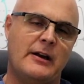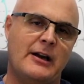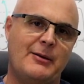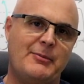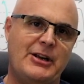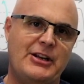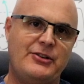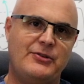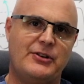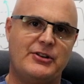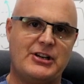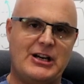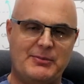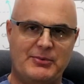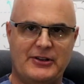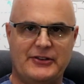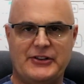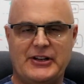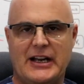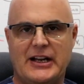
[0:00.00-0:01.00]
I may do a
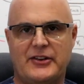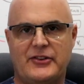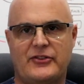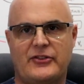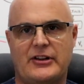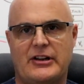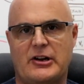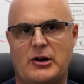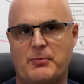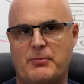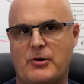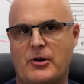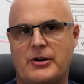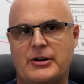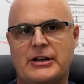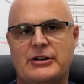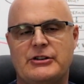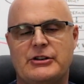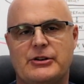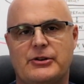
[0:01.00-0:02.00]
couple of tests that are
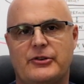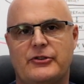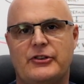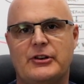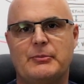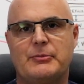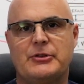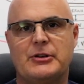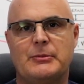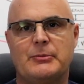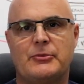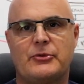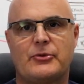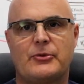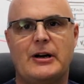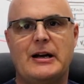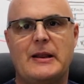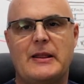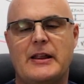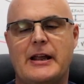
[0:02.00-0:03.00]
pertinent to your symptoms
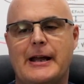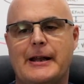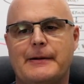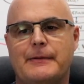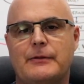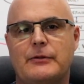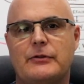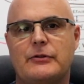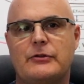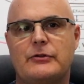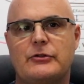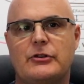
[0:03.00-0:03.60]
right then,